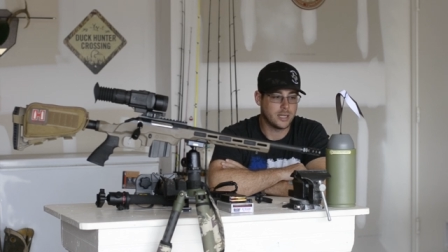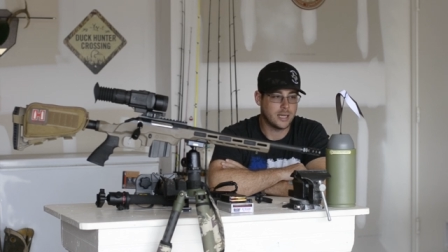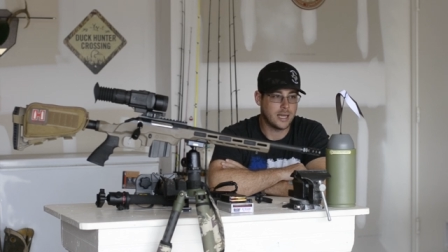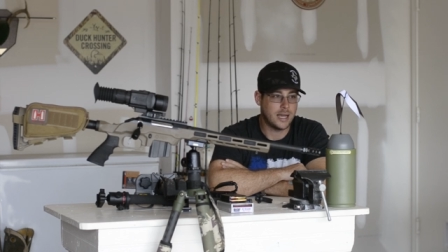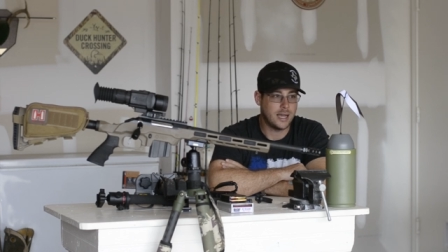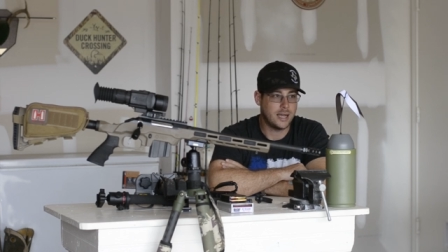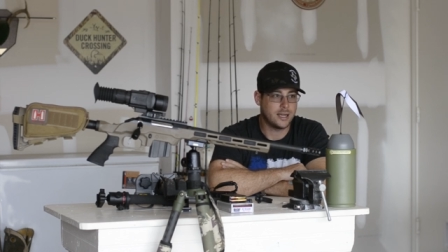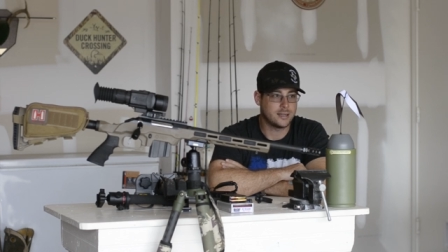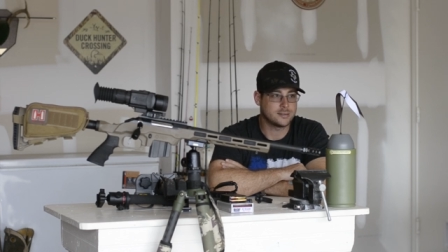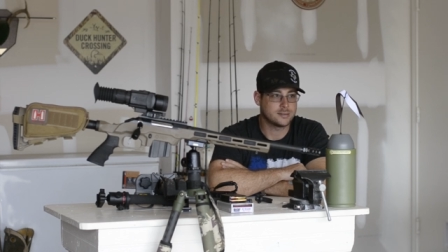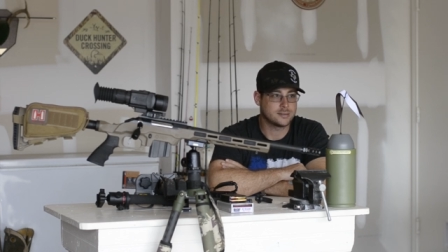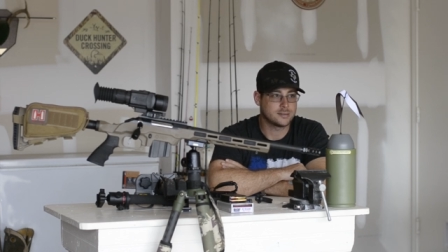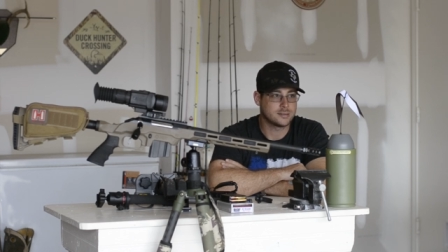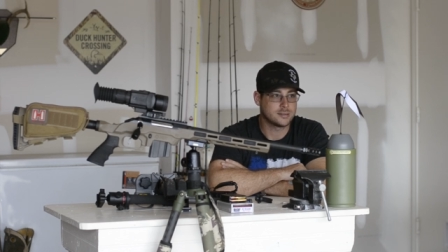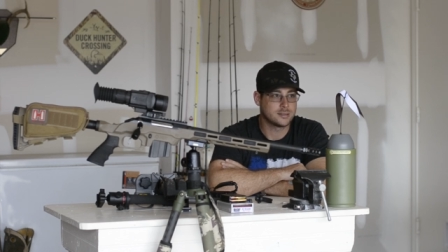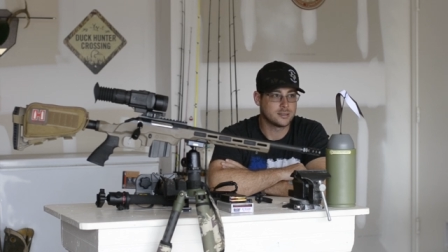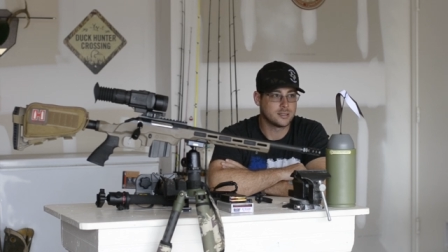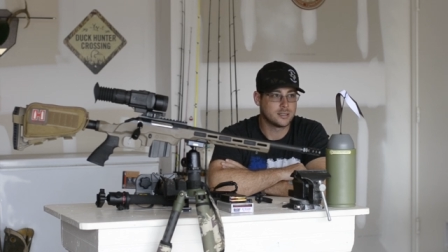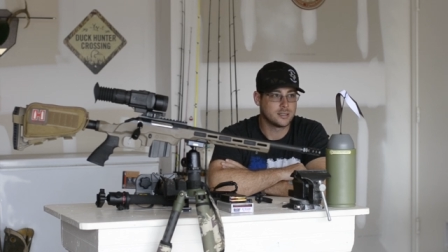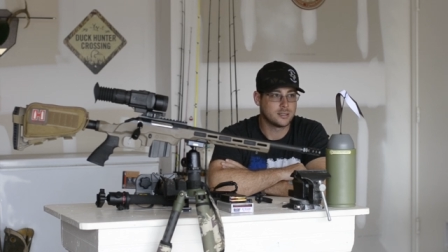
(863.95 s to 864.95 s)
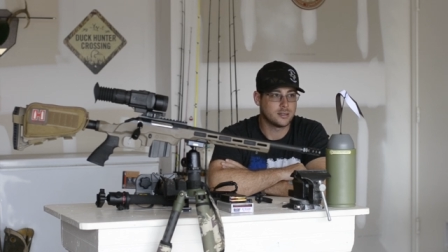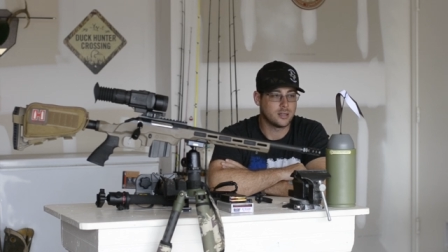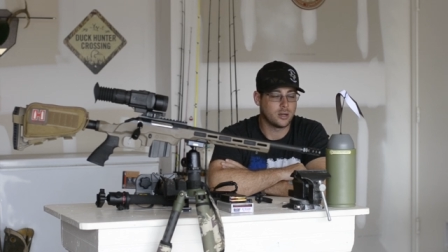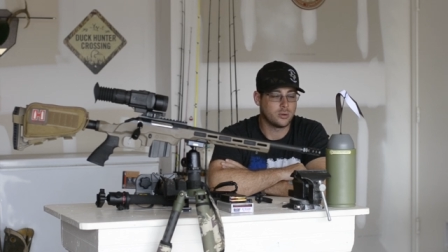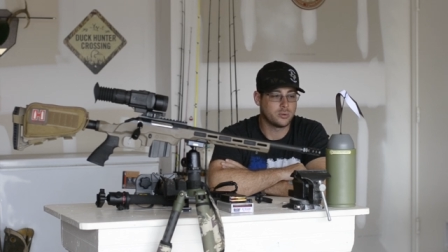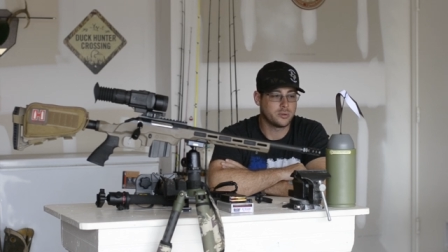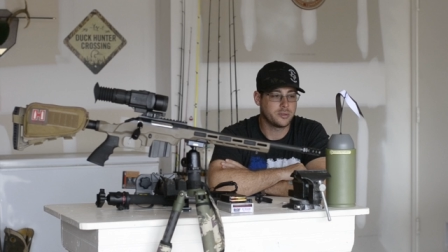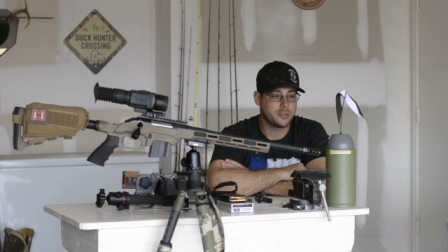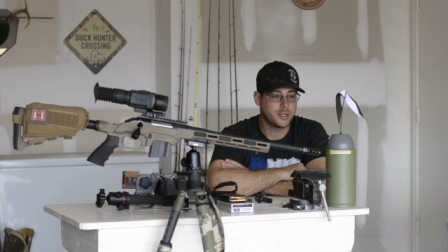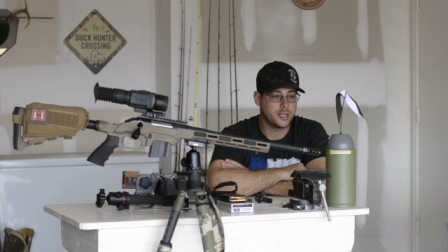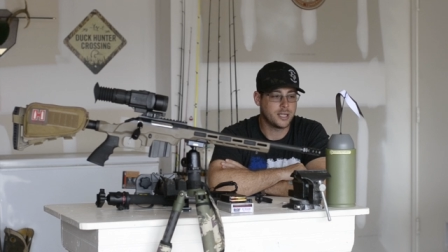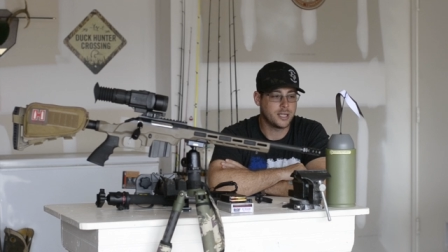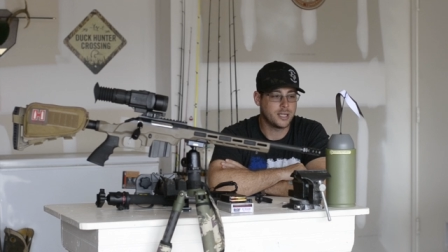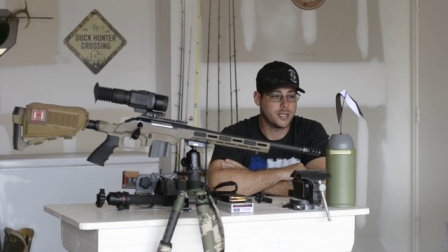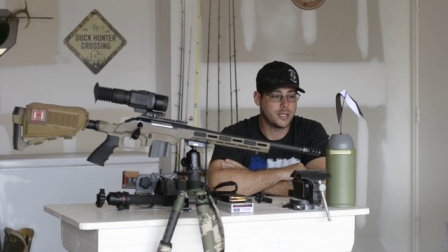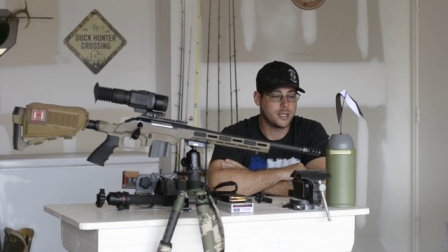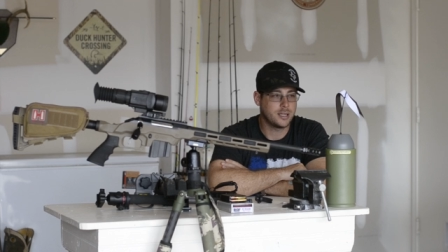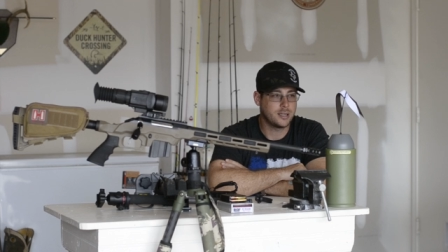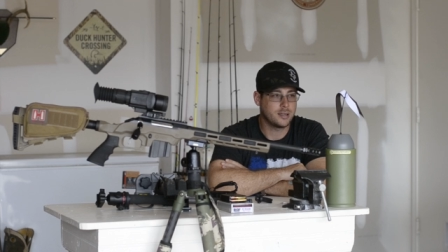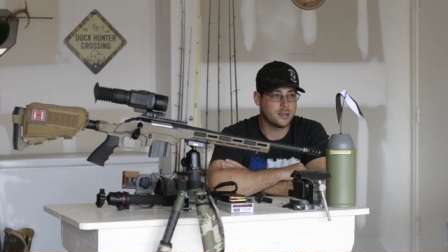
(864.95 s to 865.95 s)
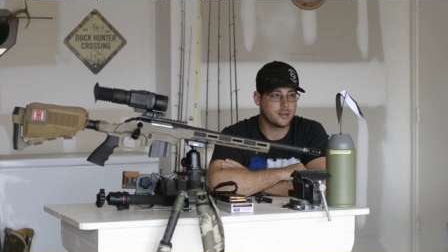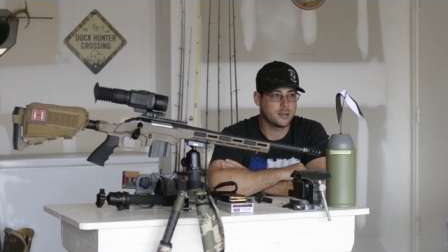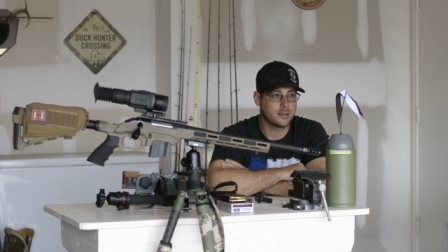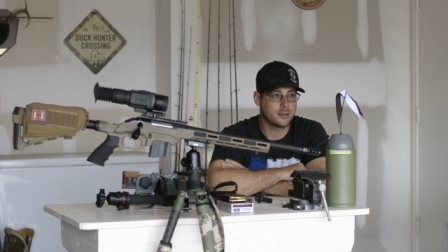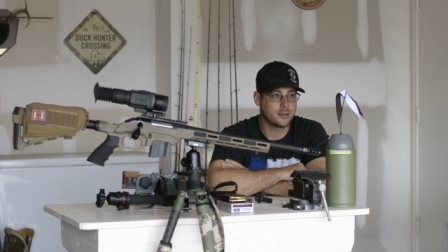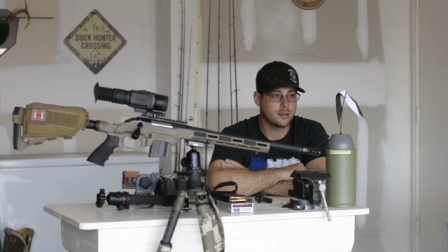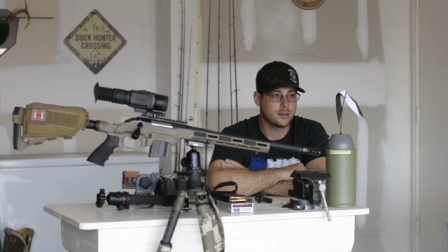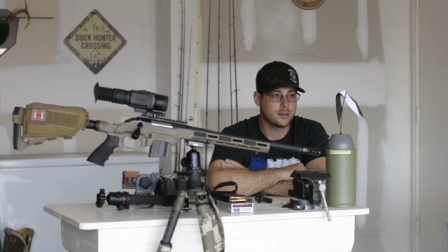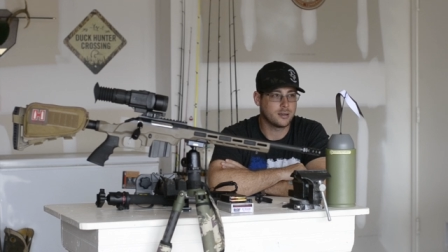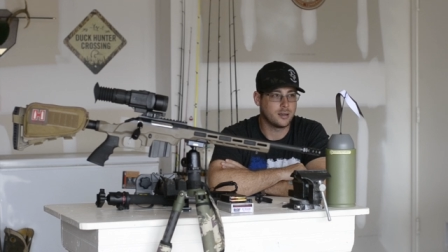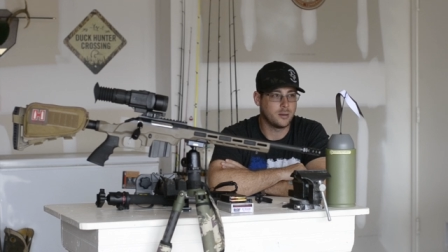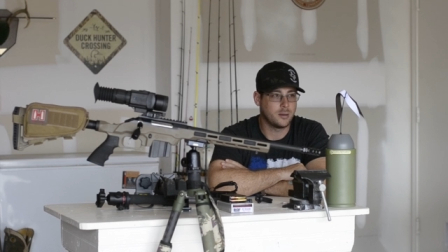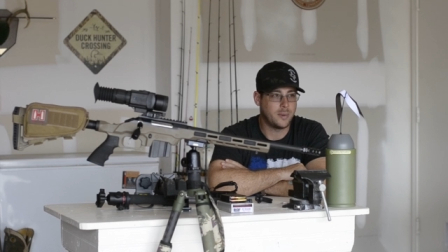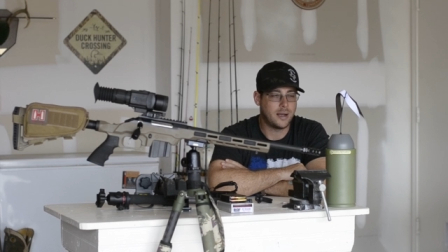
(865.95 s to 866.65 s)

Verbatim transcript: I mean, it really has. The only thing